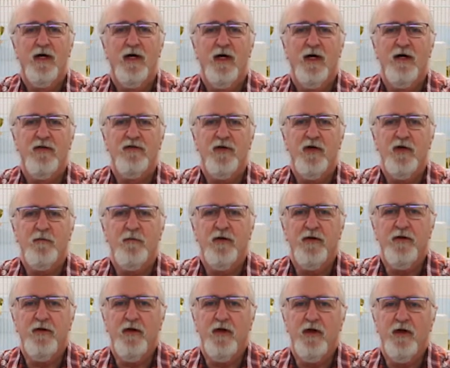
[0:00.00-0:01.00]
As I'm
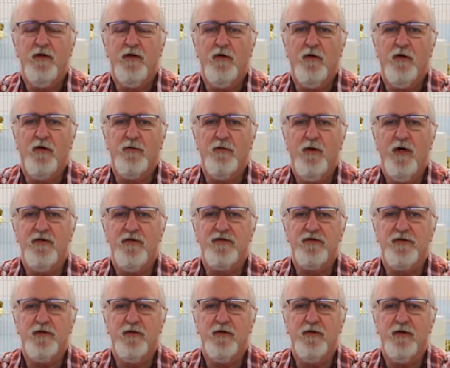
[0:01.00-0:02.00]
in
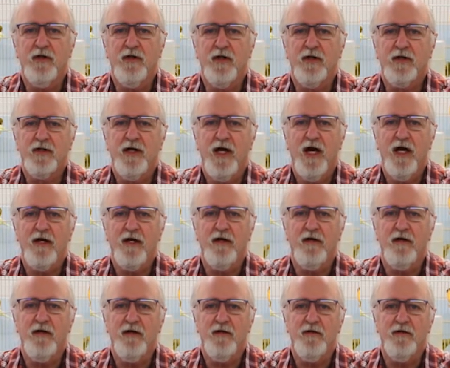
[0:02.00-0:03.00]
northwestern
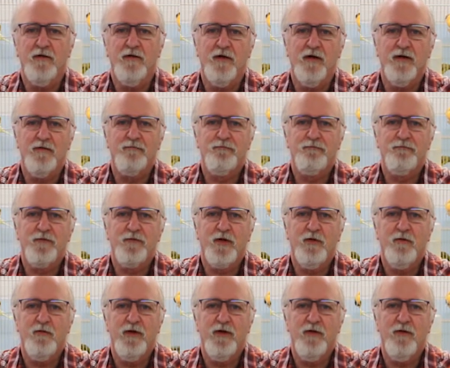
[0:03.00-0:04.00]
Canada,
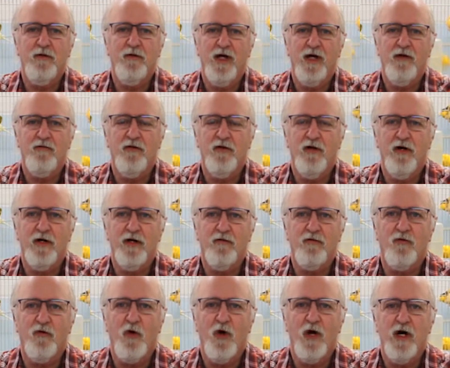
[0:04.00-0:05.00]
we don't have a lot
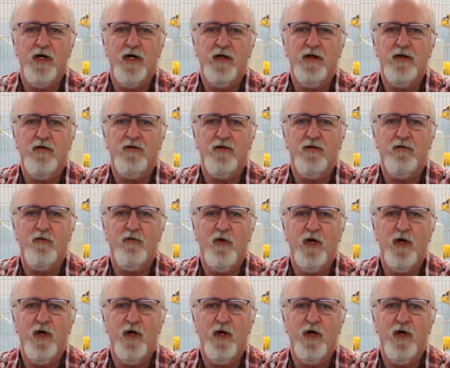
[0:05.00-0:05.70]
of varieties of